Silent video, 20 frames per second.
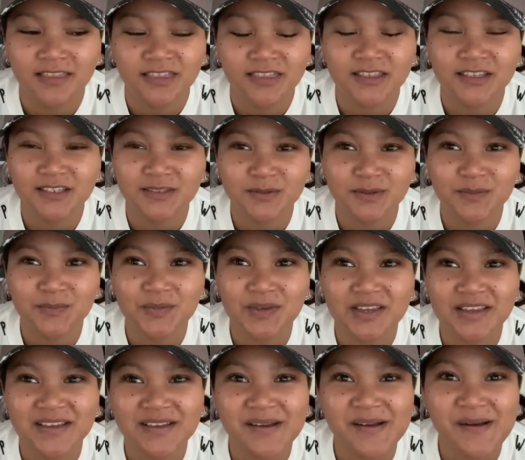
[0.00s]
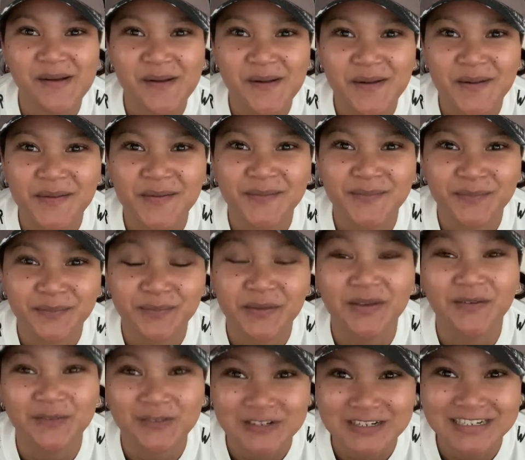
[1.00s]
This would be
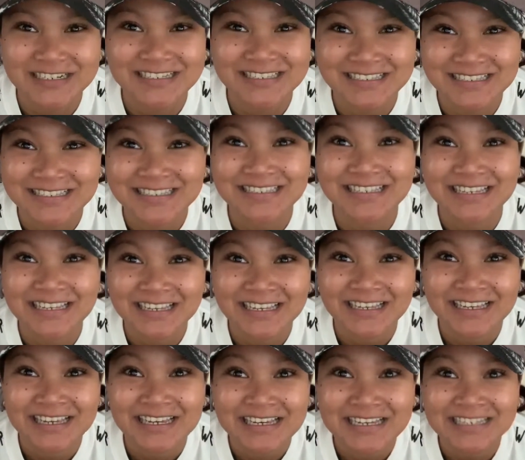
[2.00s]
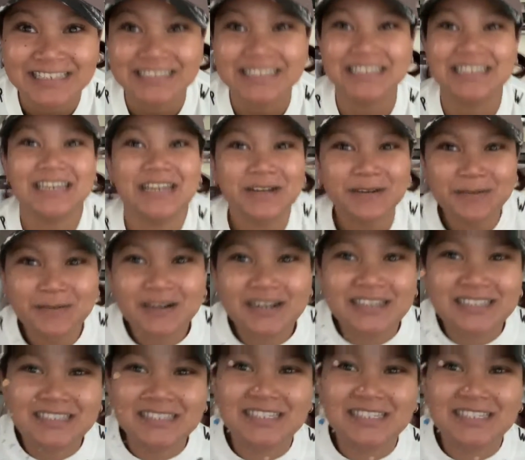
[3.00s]
my first DIY